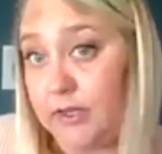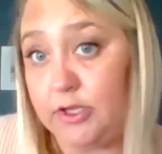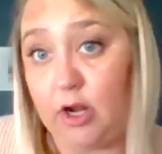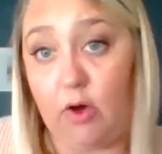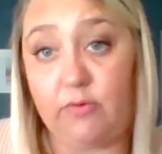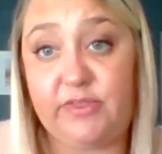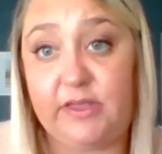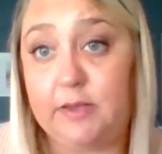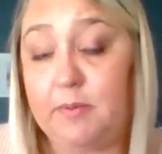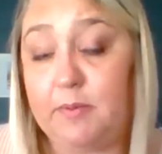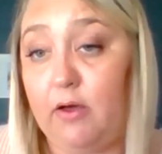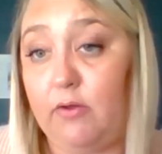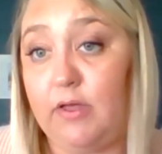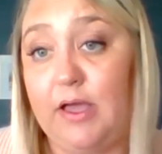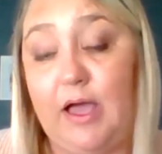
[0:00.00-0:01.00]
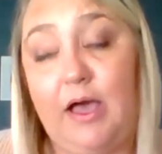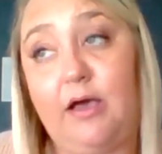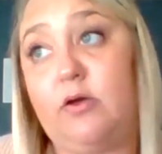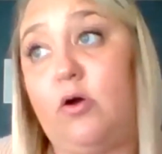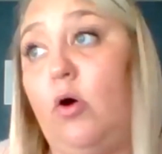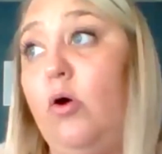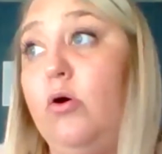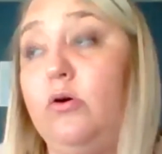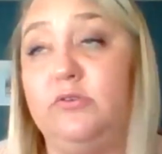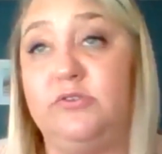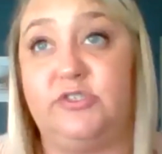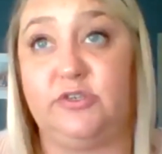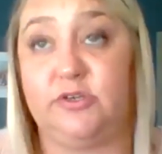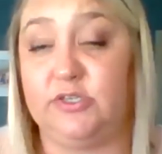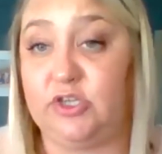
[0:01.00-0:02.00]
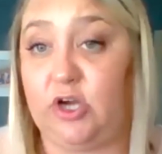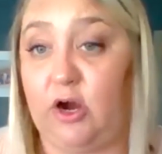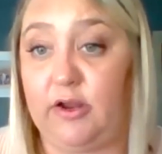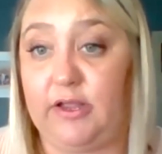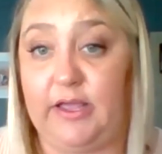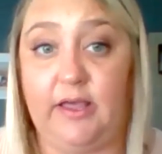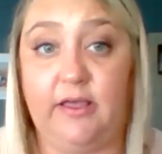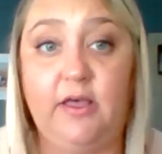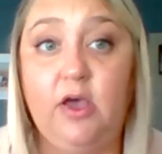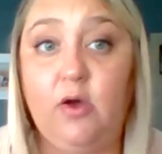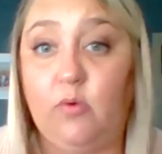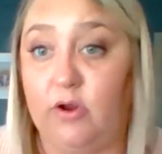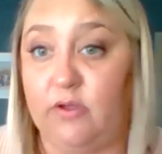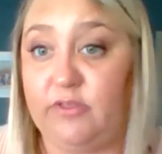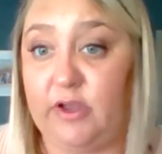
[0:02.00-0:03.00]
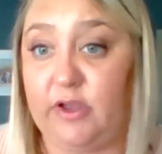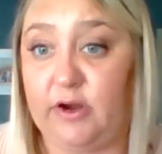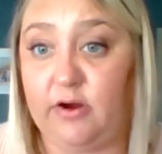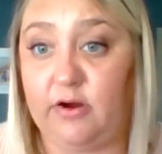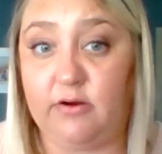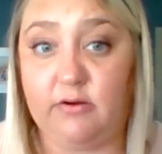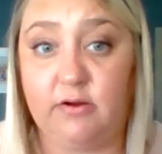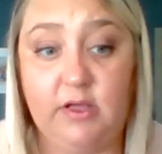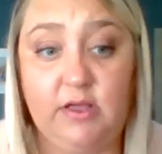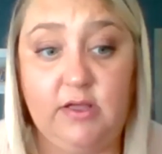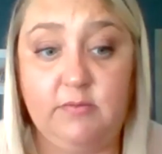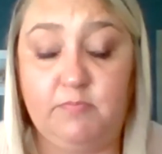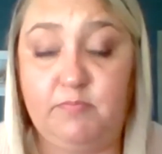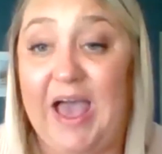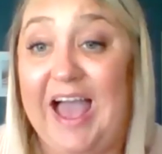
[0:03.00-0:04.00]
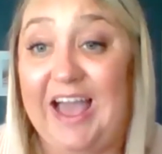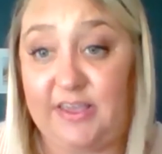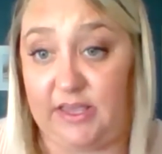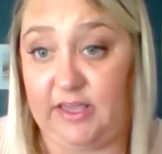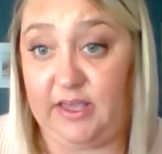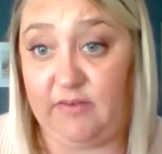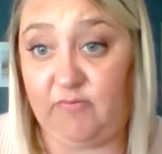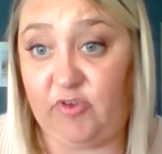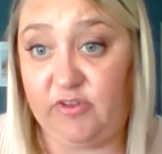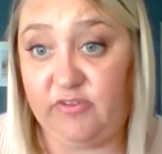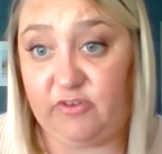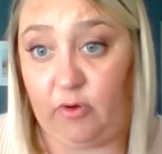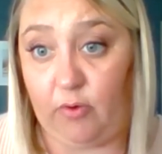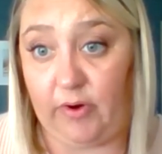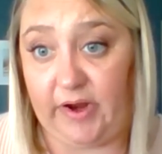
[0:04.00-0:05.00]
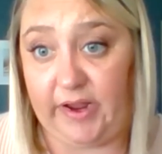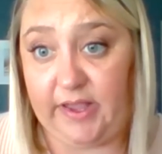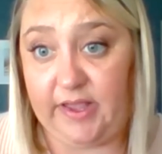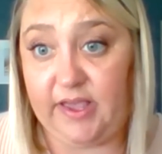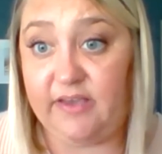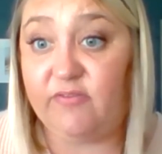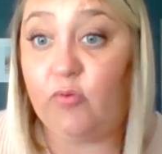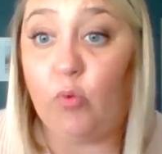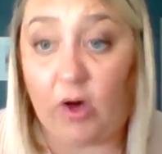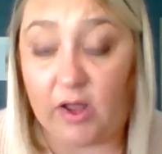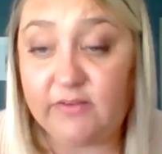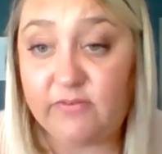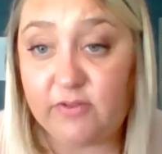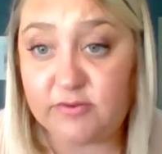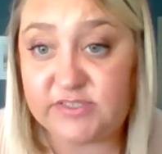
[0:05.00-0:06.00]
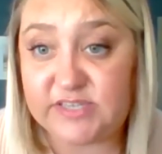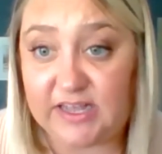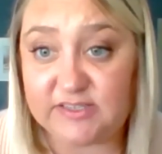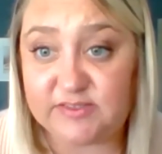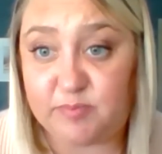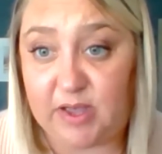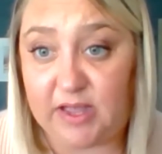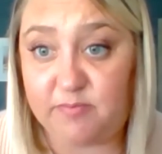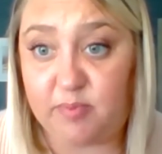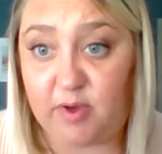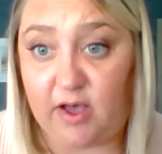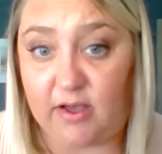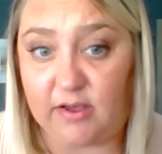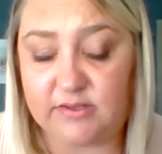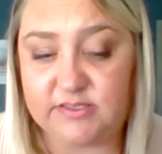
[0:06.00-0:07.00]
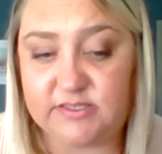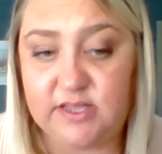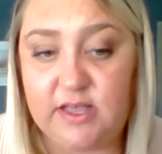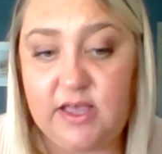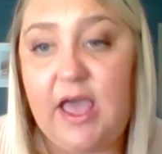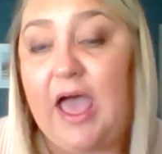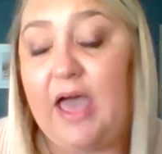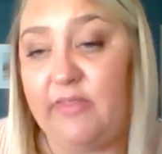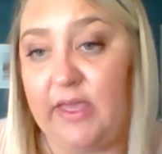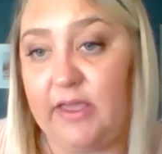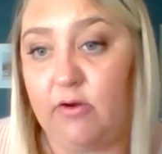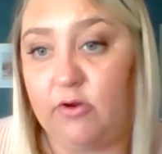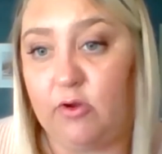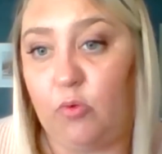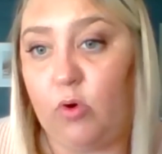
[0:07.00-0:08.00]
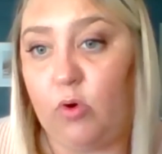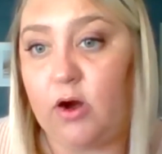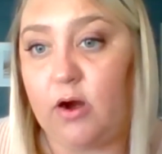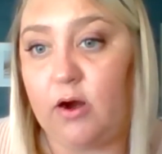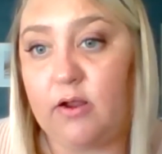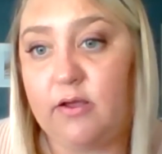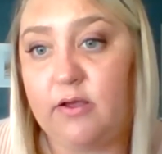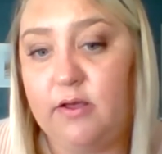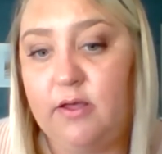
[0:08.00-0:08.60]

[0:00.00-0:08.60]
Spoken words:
know, think about a Kohl's or a Target where they're packing inventory. If one of those has bed bugs and they go to work,